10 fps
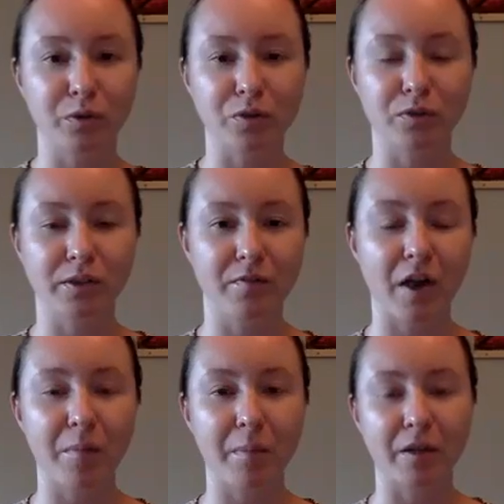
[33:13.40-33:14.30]
personal
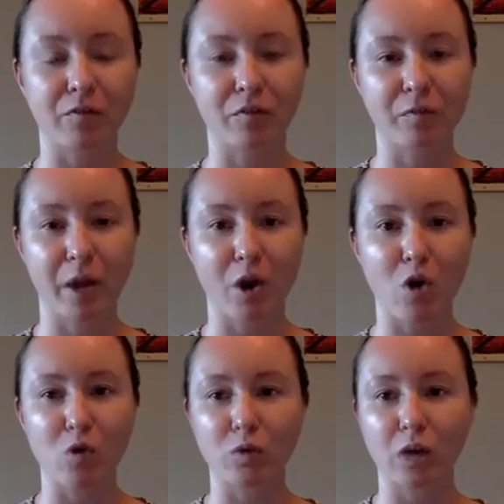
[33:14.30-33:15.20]
development and for my
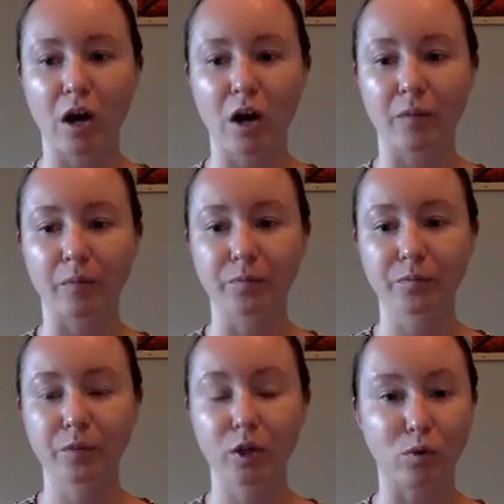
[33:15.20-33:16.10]
own
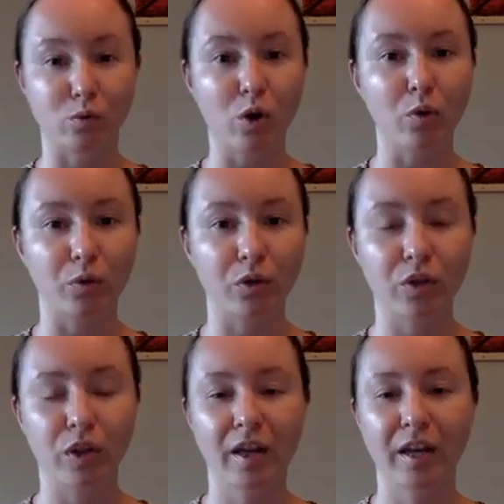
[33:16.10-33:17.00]
growth.
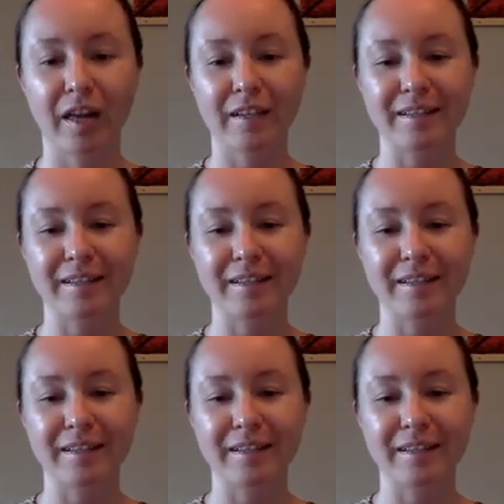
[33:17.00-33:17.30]
And